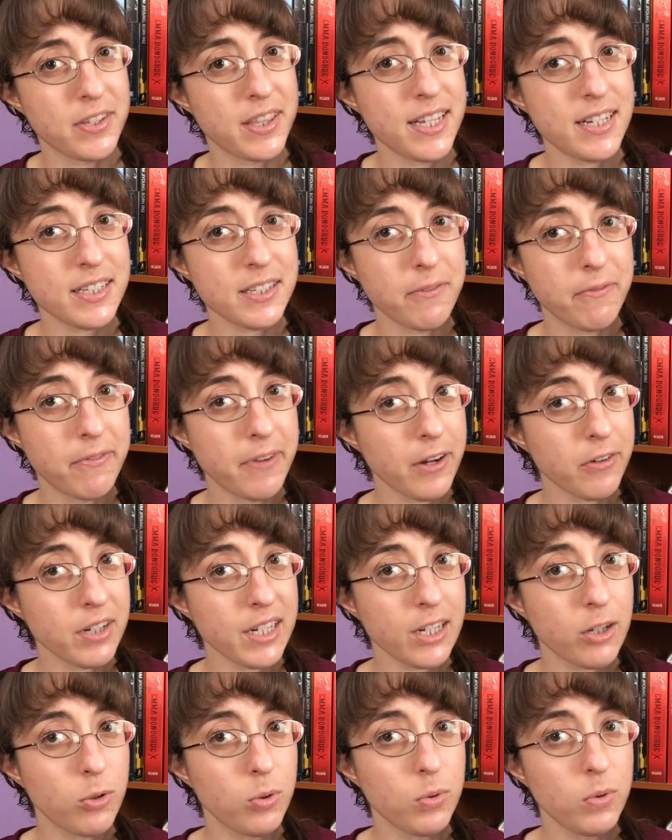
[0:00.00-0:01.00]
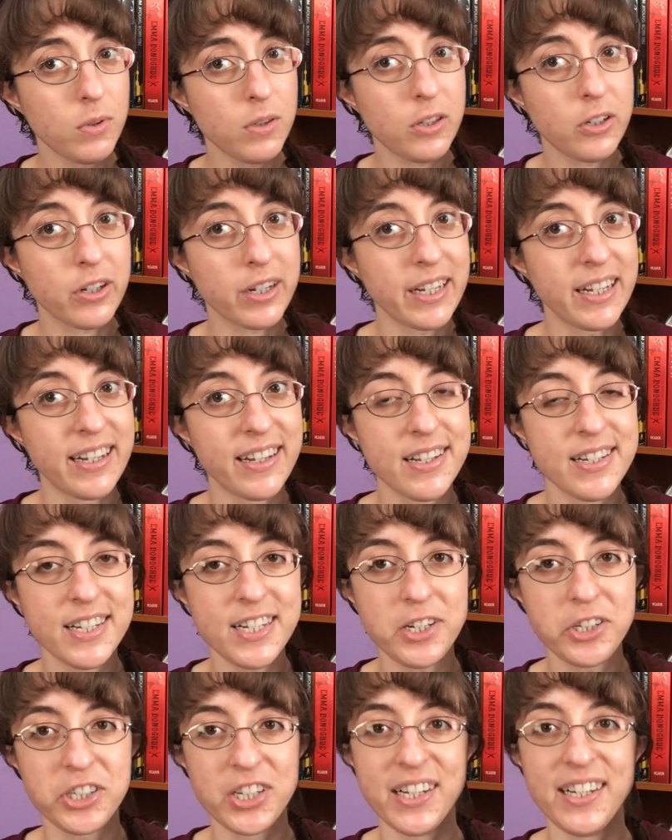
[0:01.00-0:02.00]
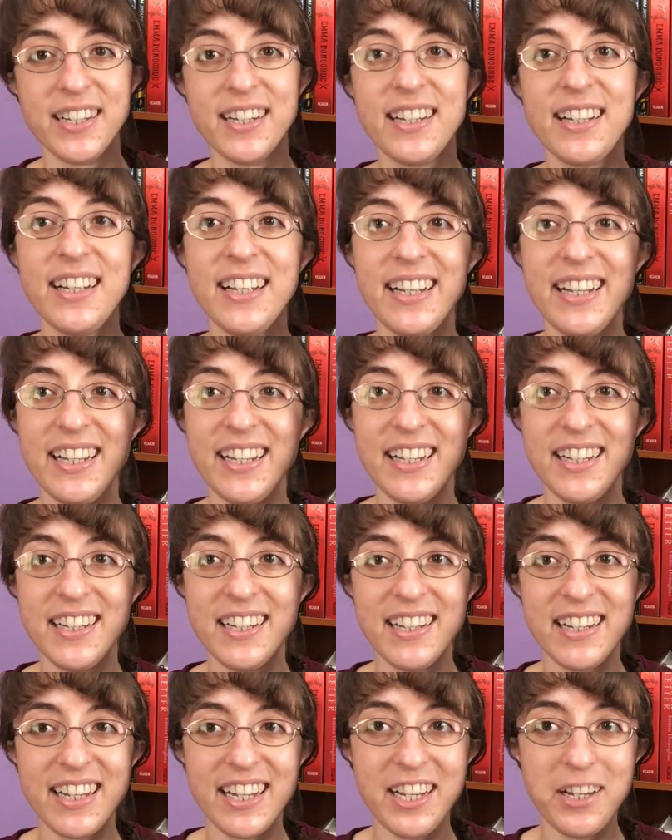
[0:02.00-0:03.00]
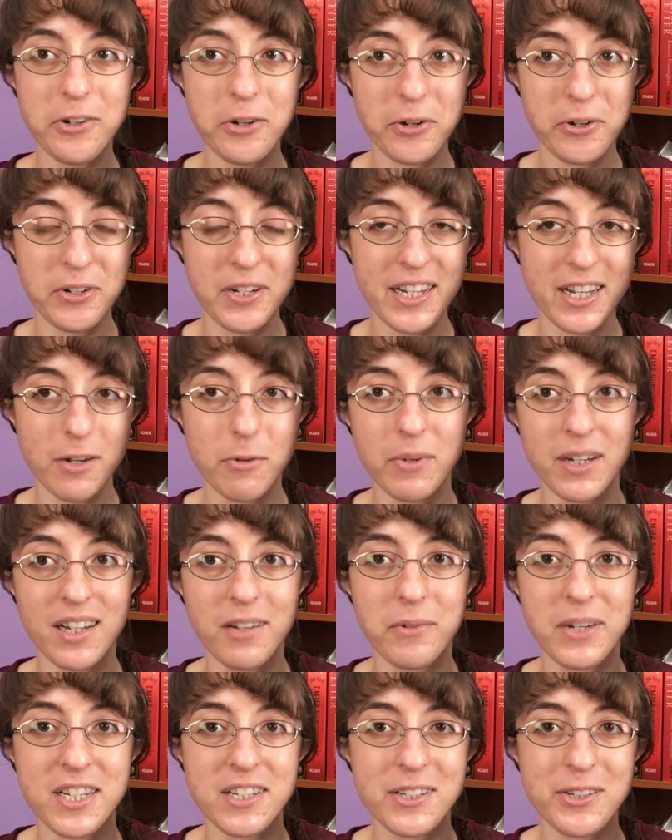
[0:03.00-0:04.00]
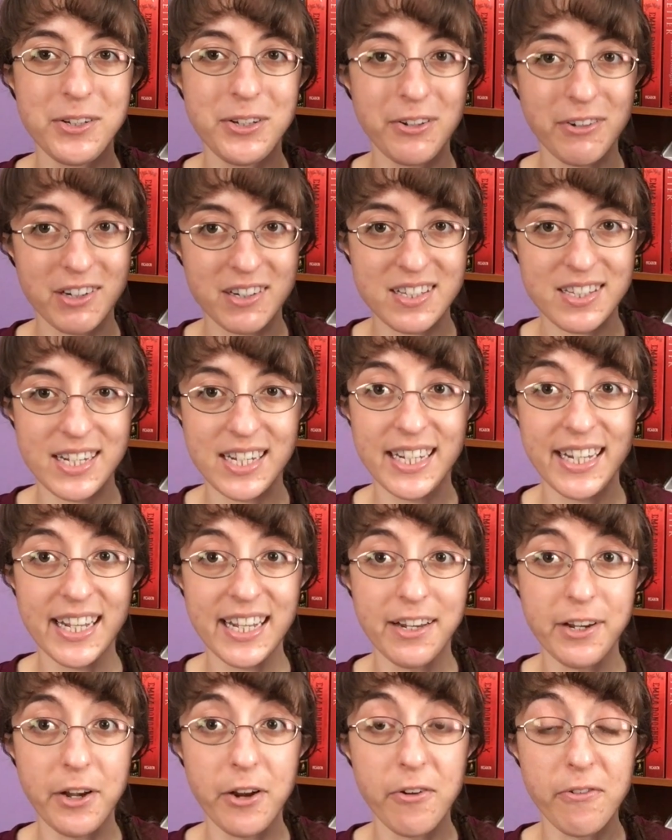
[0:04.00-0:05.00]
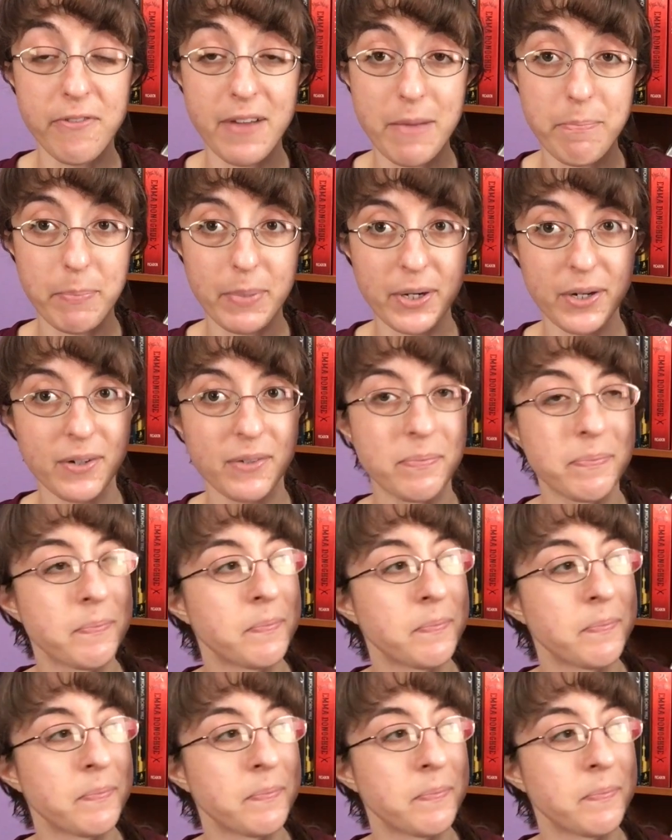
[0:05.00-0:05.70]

this very cool looking edition in Kinokuniya when I went to New York City in November.